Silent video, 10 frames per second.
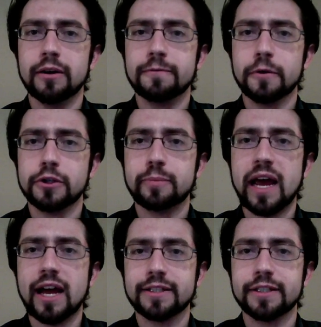first
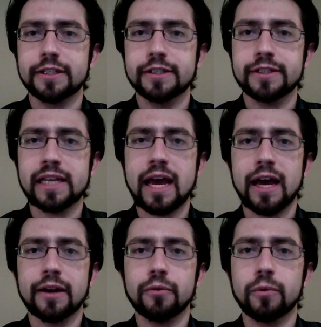passes
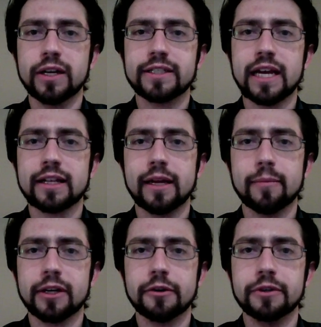at what exactly am
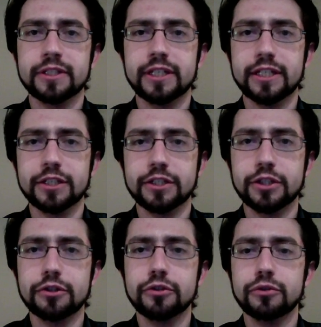I going to need to
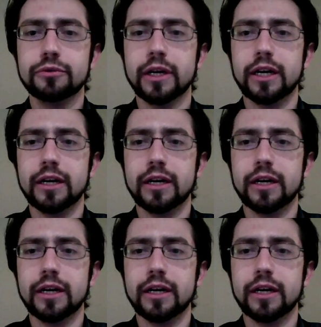do,